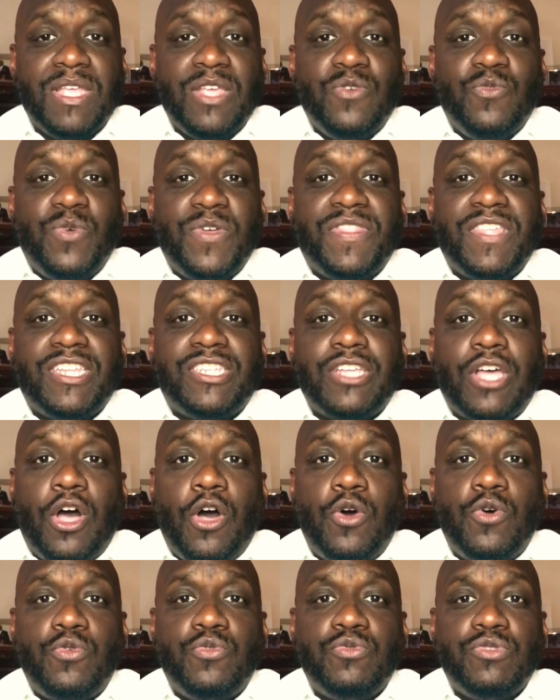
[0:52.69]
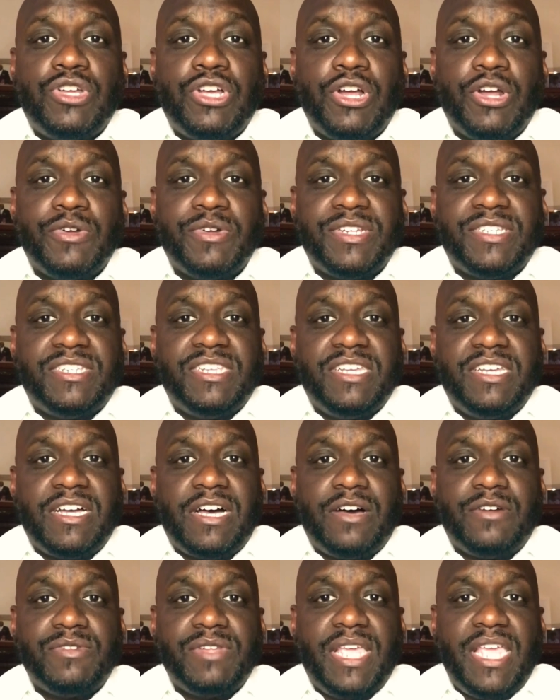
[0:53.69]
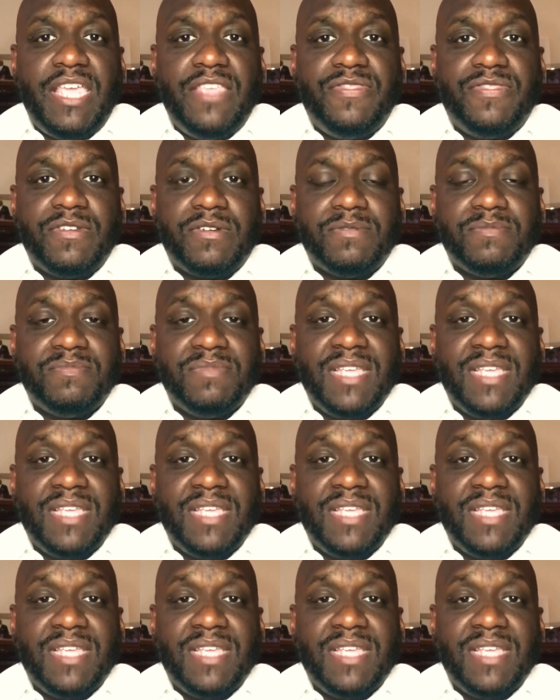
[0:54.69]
with its own currency called Ether.